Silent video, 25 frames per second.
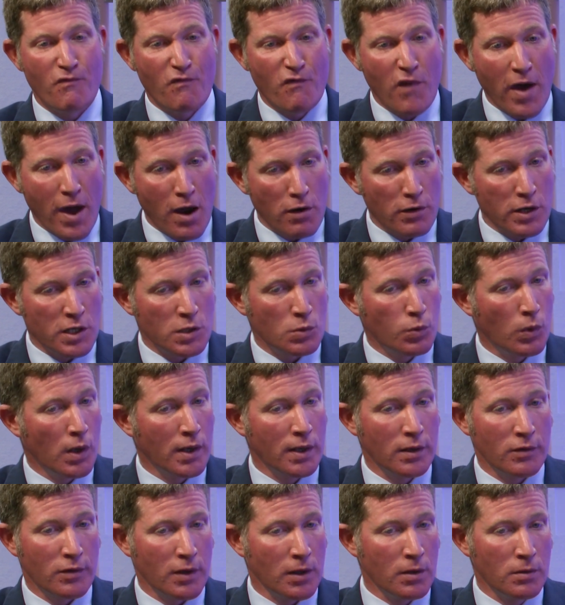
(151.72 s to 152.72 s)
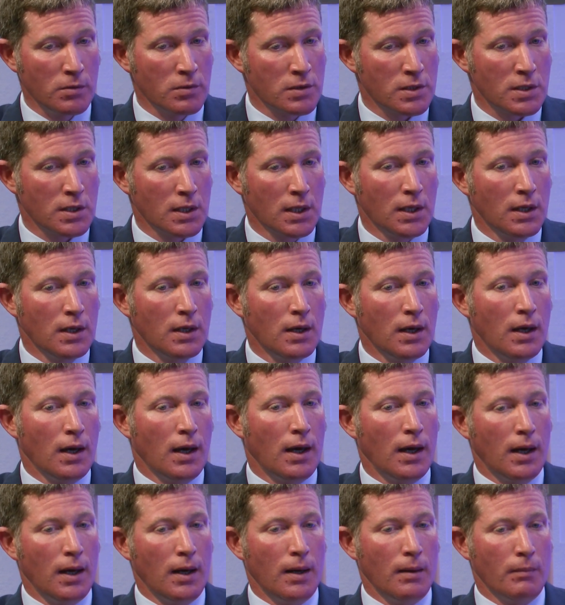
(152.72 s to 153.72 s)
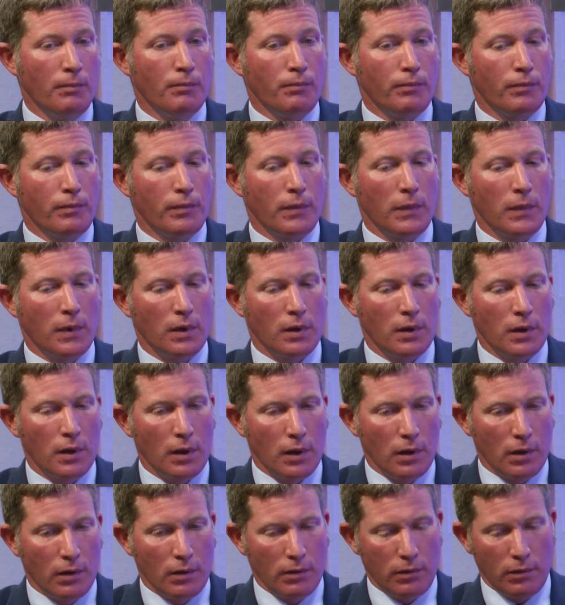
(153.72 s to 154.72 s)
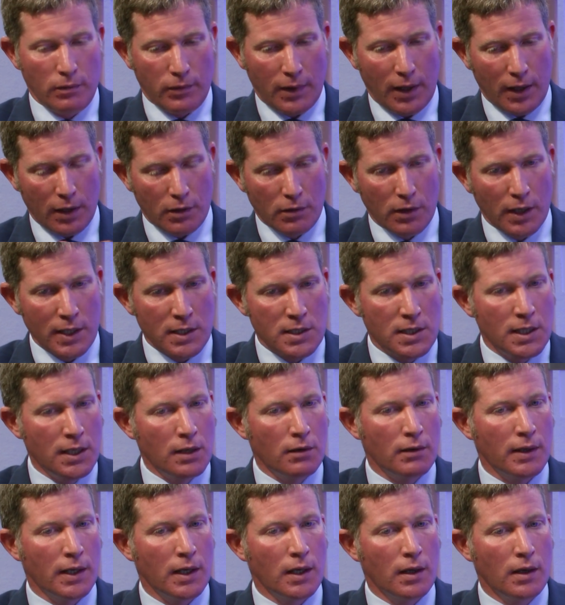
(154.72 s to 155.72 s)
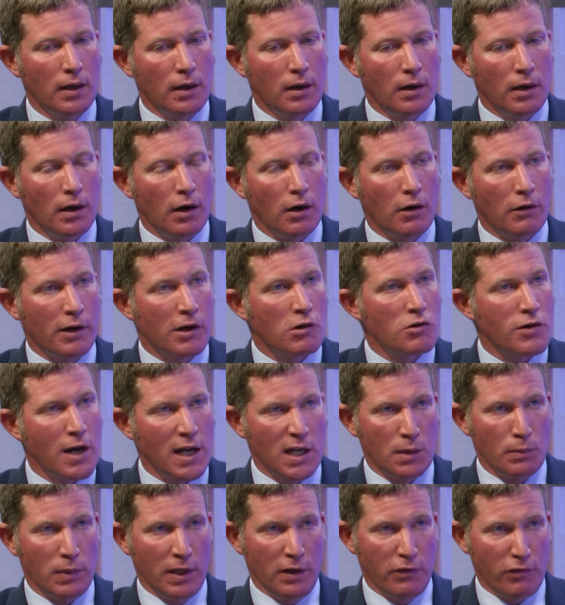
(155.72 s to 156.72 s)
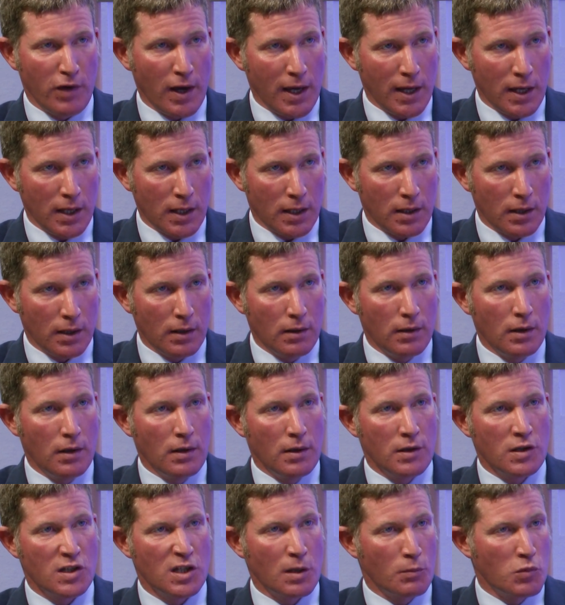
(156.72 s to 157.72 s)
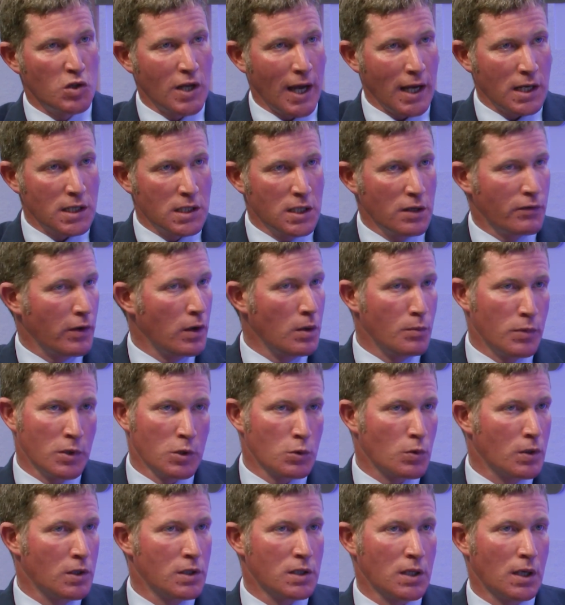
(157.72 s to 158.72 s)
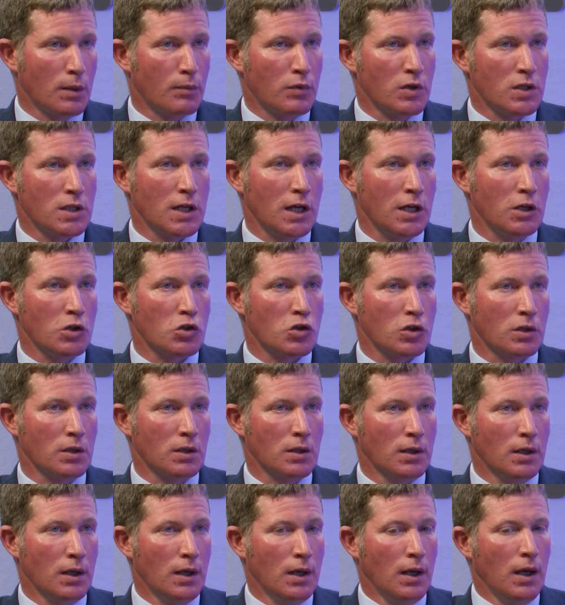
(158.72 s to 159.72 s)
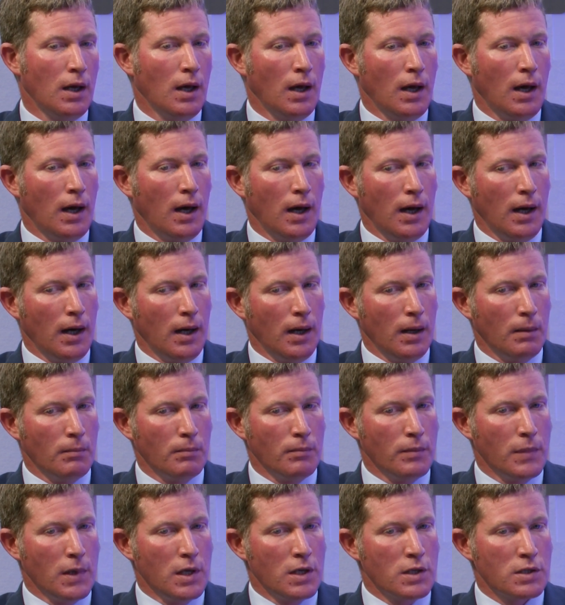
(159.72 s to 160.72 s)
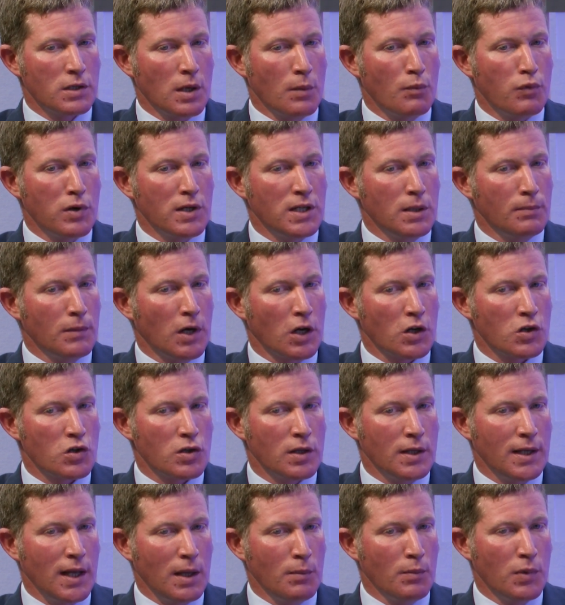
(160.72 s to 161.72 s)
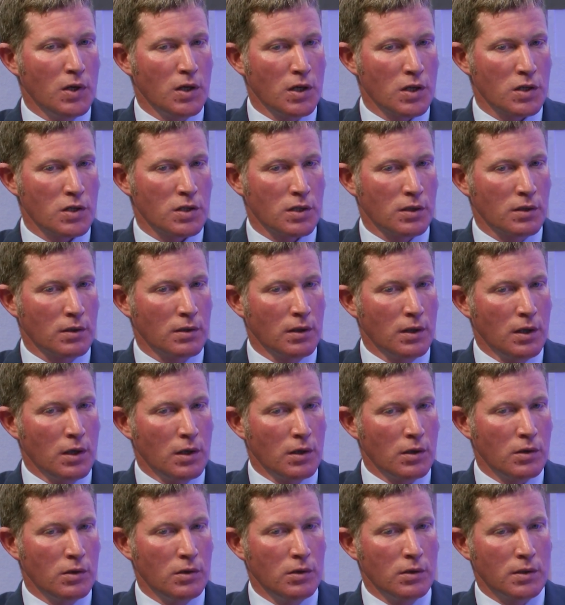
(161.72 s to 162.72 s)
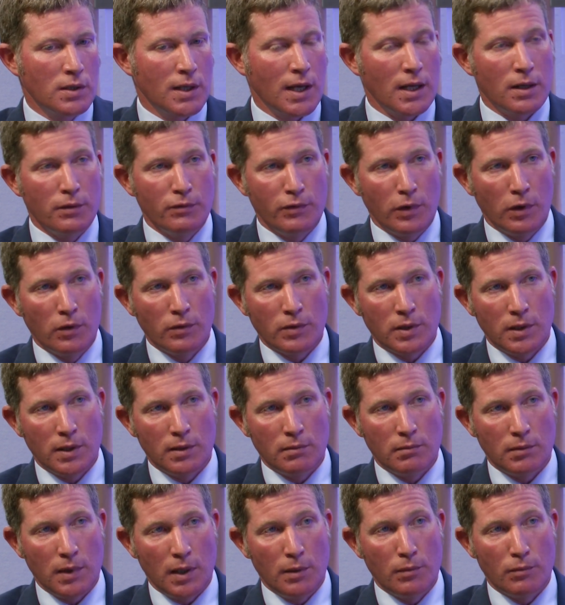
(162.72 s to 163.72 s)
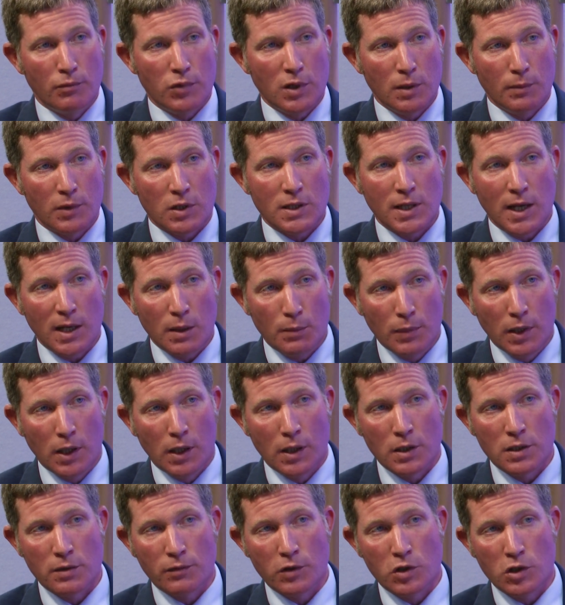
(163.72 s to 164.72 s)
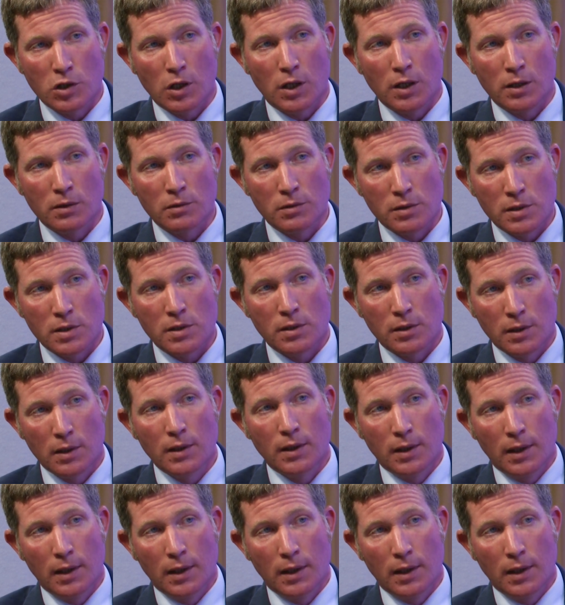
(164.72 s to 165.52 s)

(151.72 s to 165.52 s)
Various one of those, that criteria, are incredibly vague, subjective, open to interpretation. So pretty much the named person could get involved in pretty much any part of a child's